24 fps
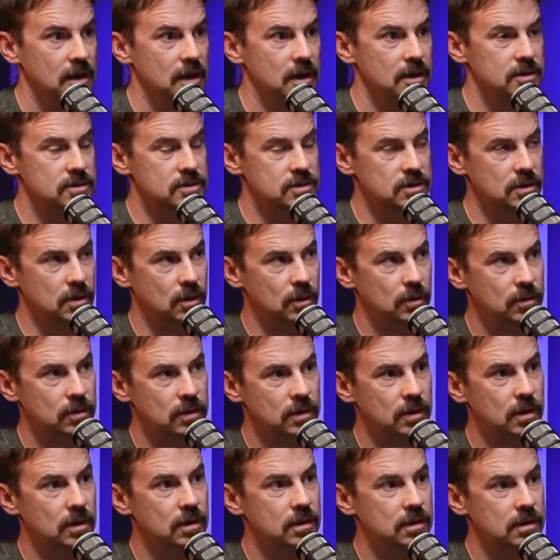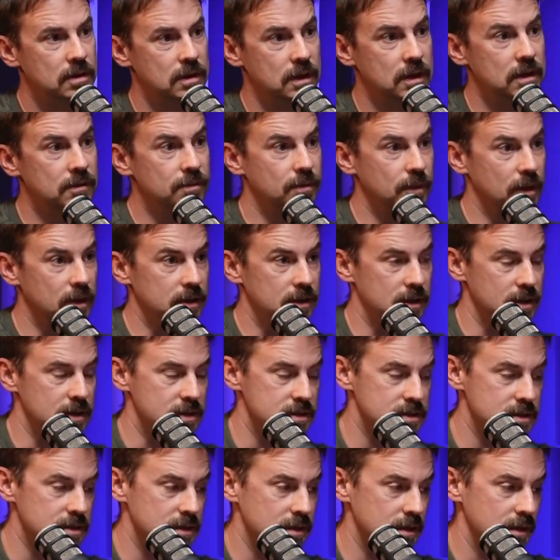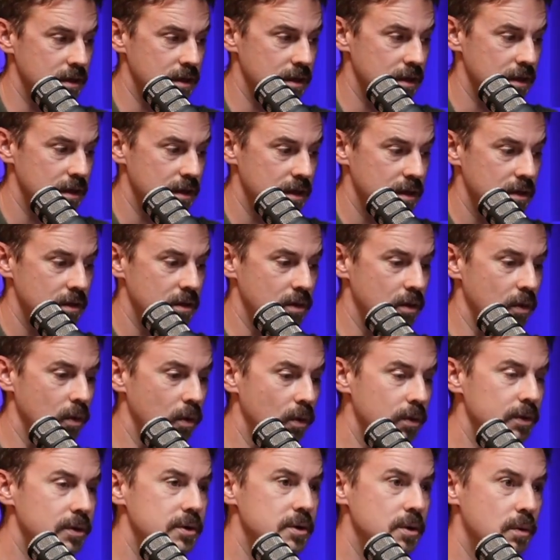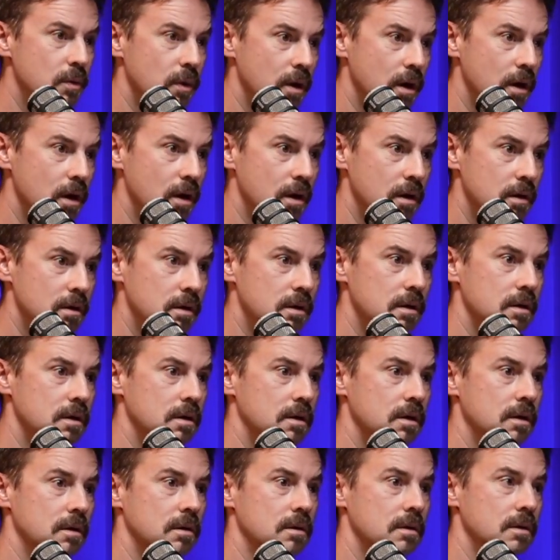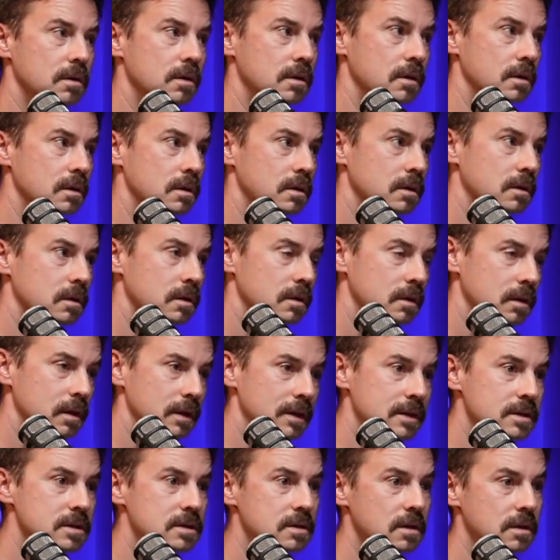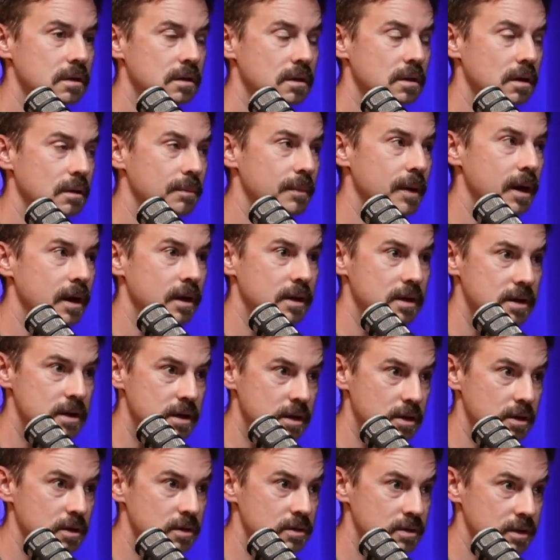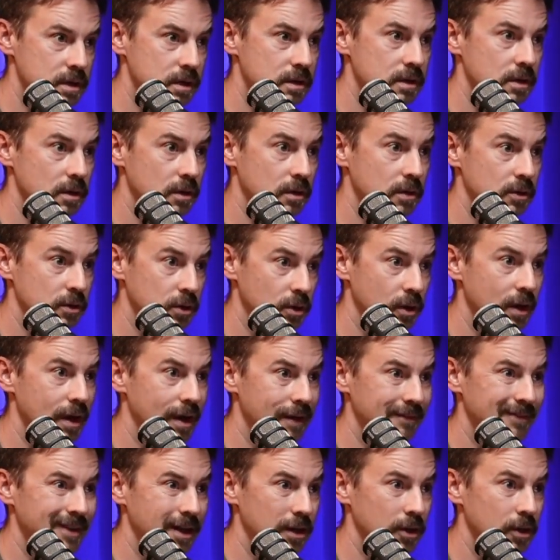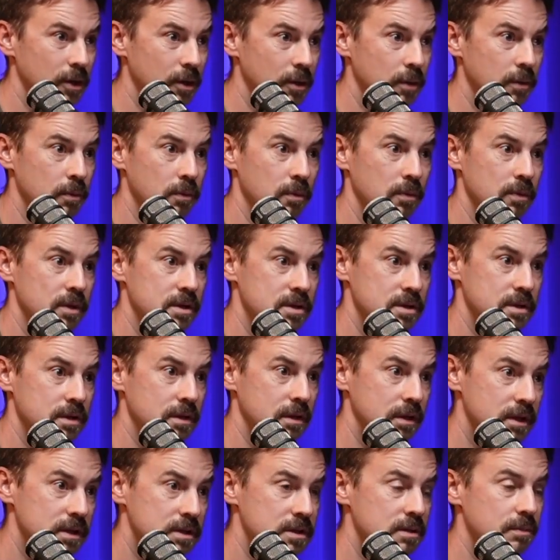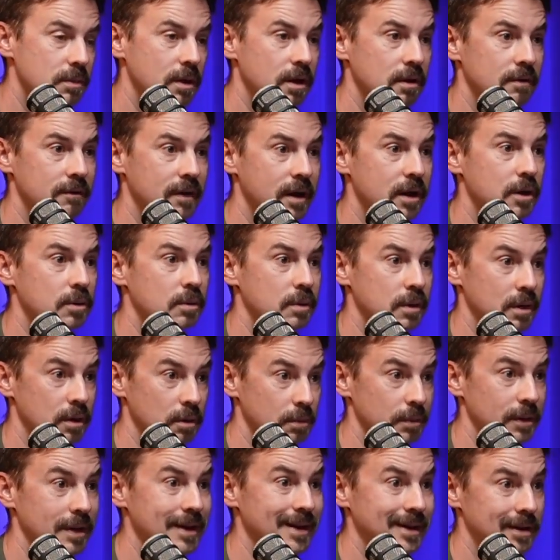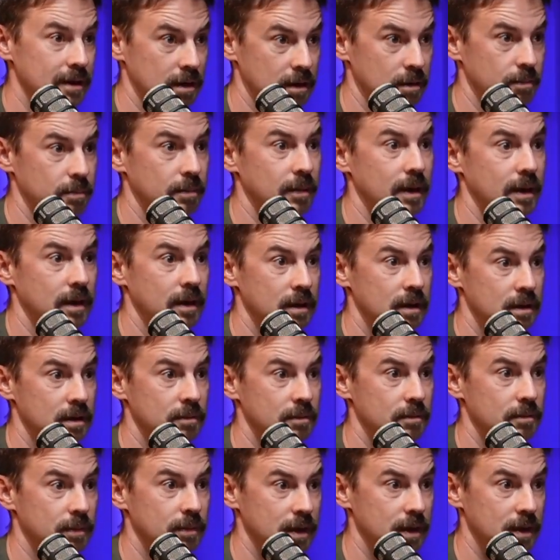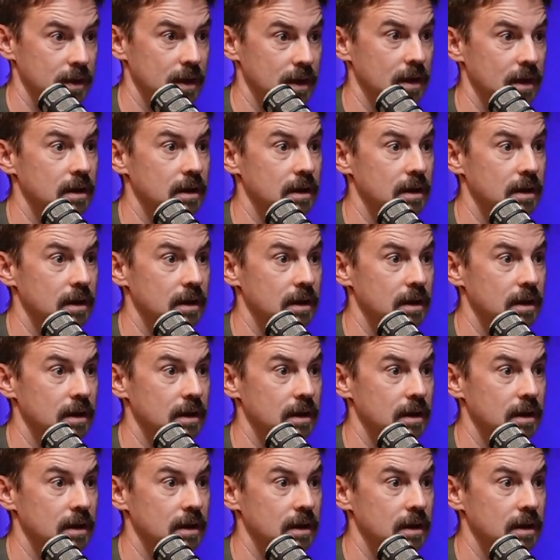And so think about this. The older you are, the least amount of years that you'll have that loan, which the least amount of equity they'll be eaten up by that.